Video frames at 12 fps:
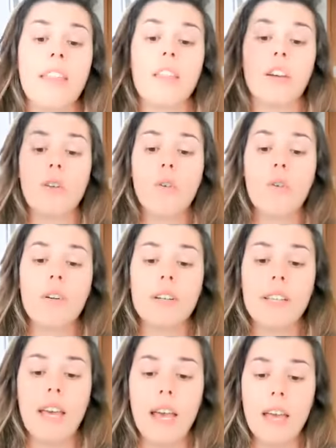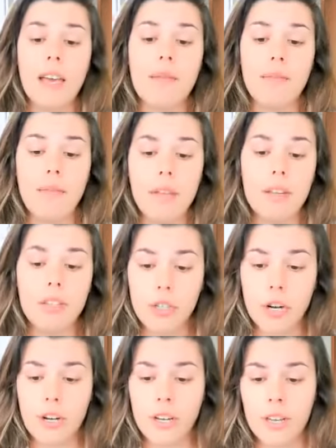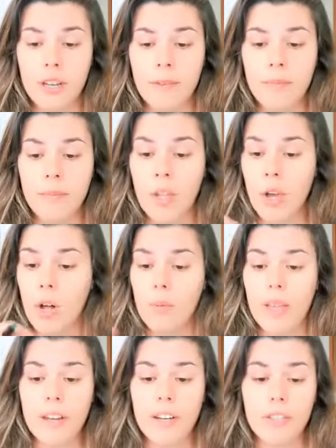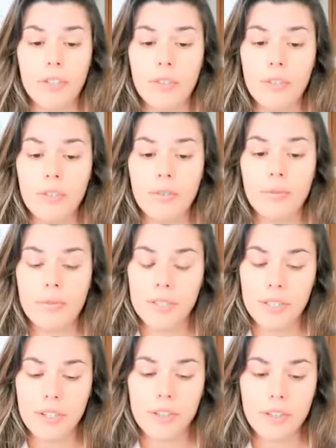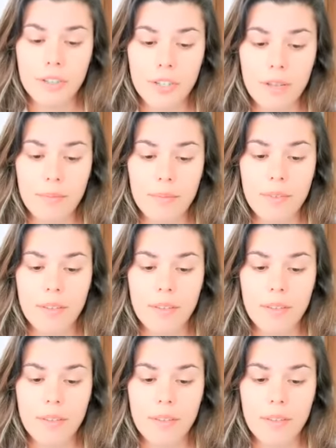The course had been charted. All we had to do was steer the ship.